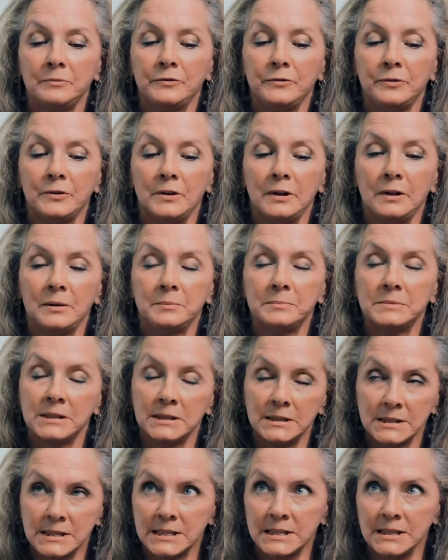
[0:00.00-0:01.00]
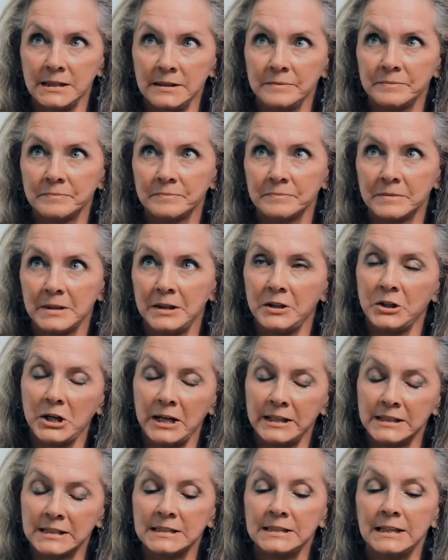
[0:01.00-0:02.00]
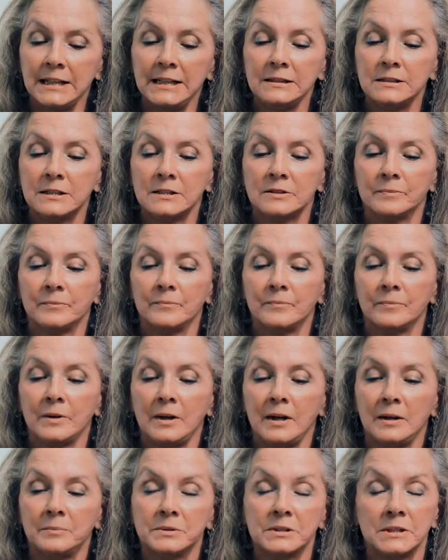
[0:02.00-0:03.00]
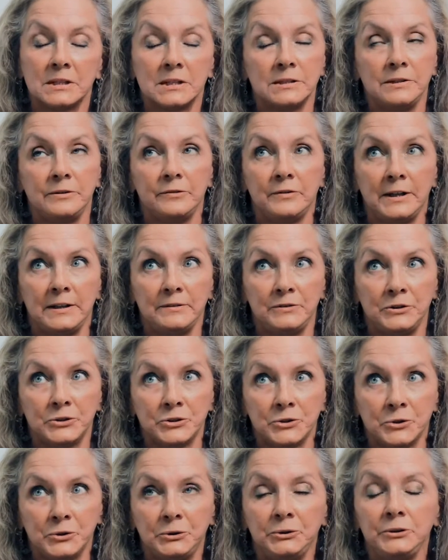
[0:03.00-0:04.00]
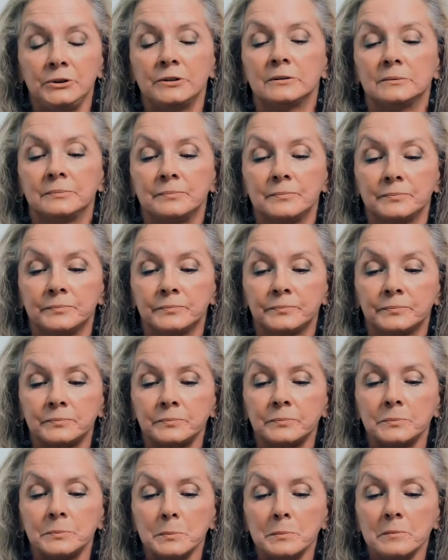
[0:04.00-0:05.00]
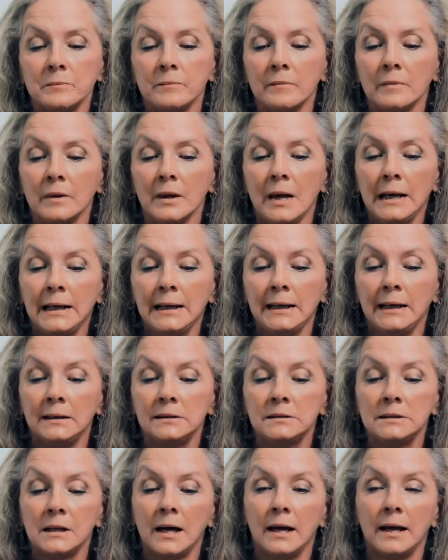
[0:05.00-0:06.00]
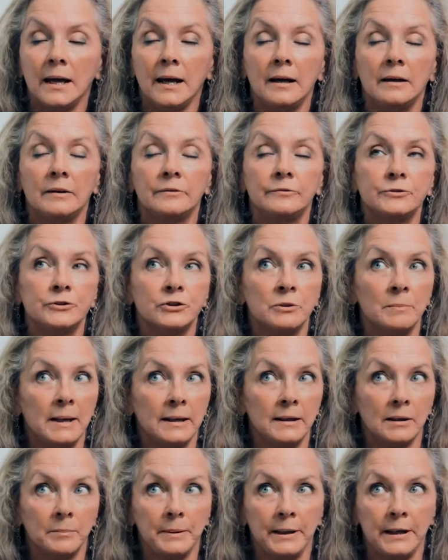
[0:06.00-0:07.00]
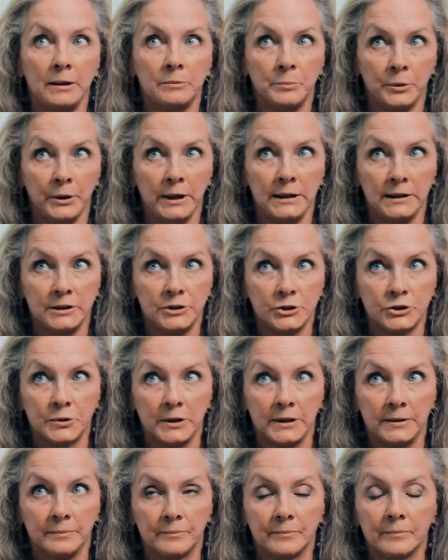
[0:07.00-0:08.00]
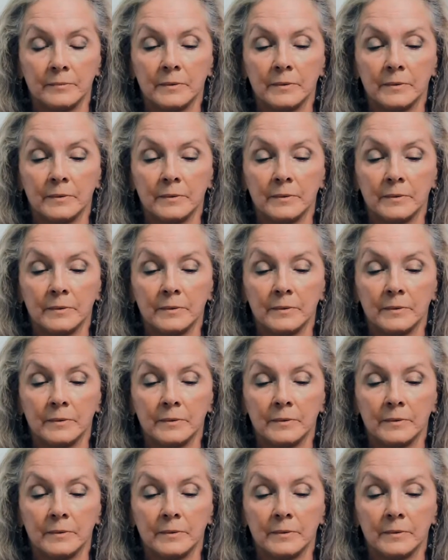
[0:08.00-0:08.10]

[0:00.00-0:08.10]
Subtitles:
from Tennessee, the United States. I'm 65 years old, and I have traumatic brain injury.